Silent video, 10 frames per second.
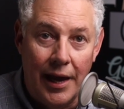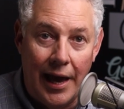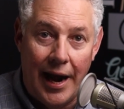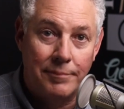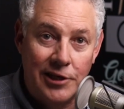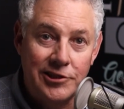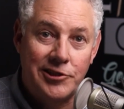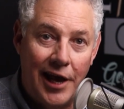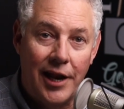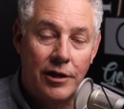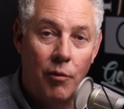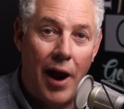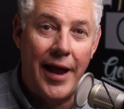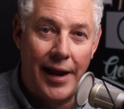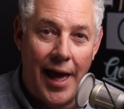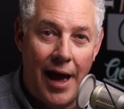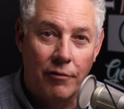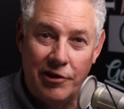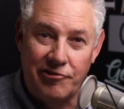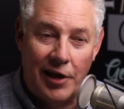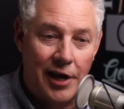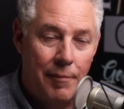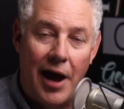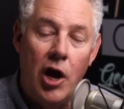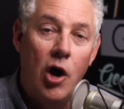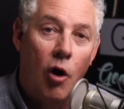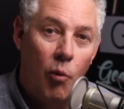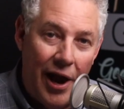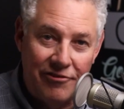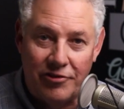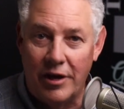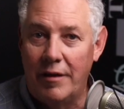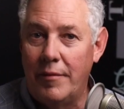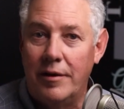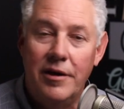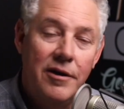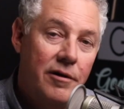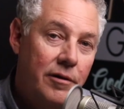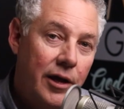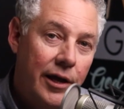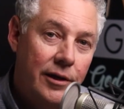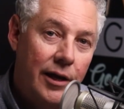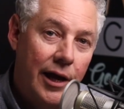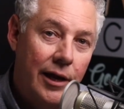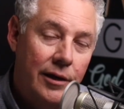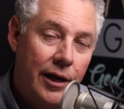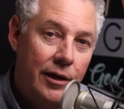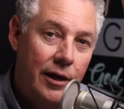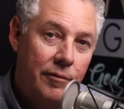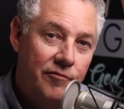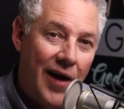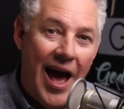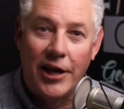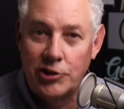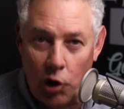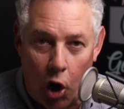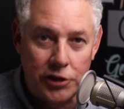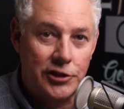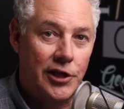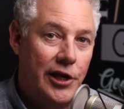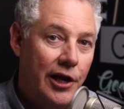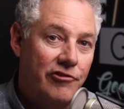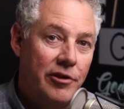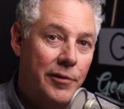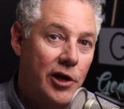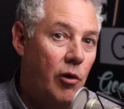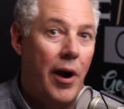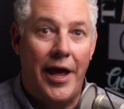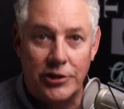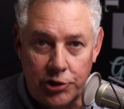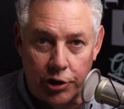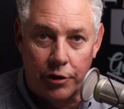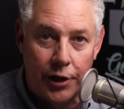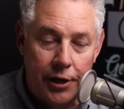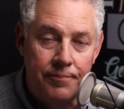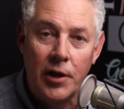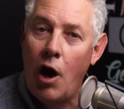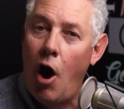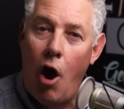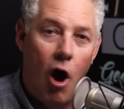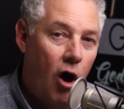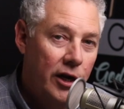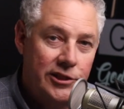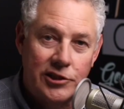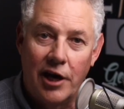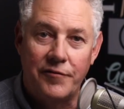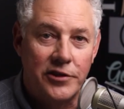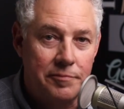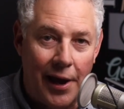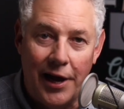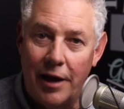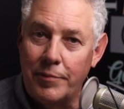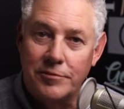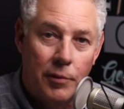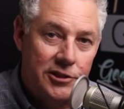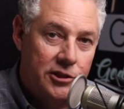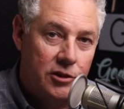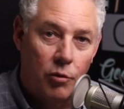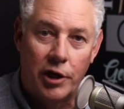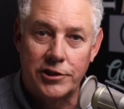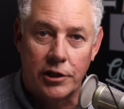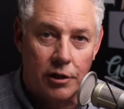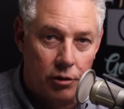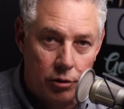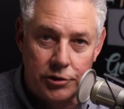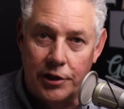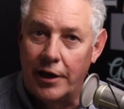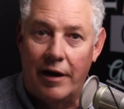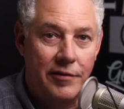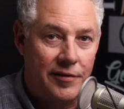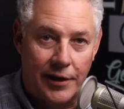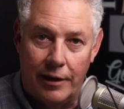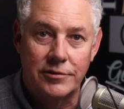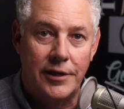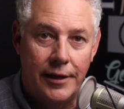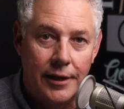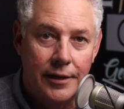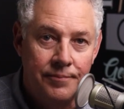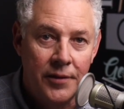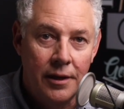And I'm just telling you right now, this thing about arresting him and filing charges against him in the grand jury, all this stuff is made up as much as the Russian collusion and everything else they did.